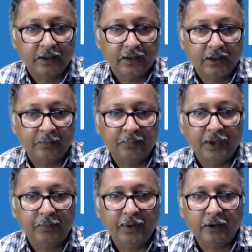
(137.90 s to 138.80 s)
A
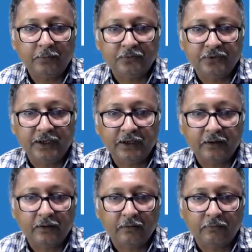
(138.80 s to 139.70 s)
payment of check
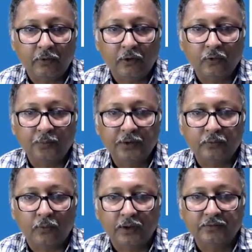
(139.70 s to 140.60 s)
for rupees
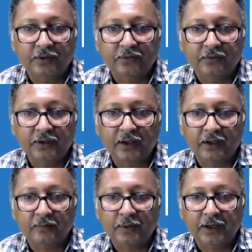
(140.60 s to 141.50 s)
160
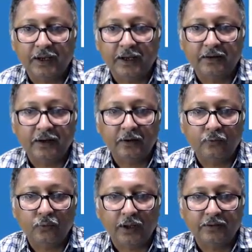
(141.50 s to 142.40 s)
has been entered
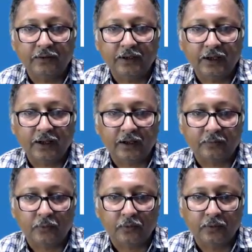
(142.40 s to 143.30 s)
twice in the cash
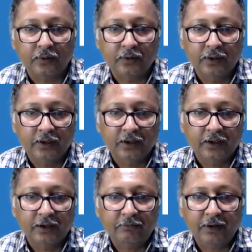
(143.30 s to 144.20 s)
book.
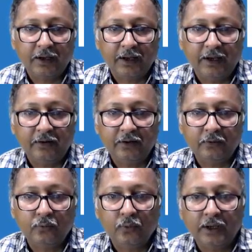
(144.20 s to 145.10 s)
If an entry
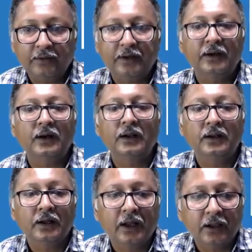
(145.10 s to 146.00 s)
twice entered in the
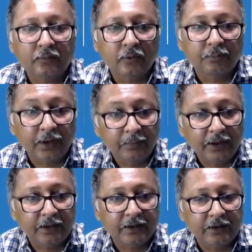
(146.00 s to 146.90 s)
cash book, payment
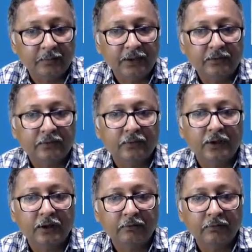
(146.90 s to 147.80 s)
entry means we
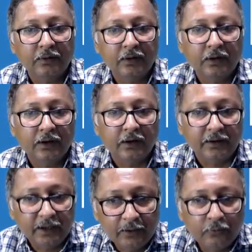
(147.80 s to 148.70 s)
have
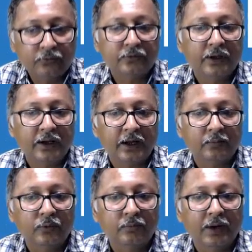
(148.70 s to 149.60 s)
reduced the cash
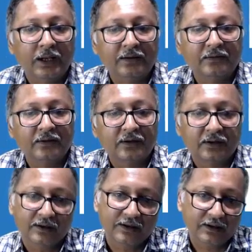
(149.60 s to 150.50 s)
book balance,
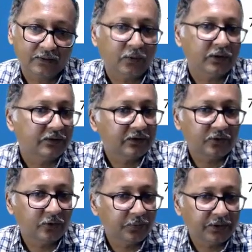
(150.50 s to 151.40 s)
160
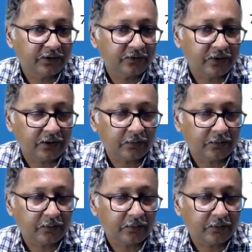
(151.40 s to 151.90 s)
rupees extra.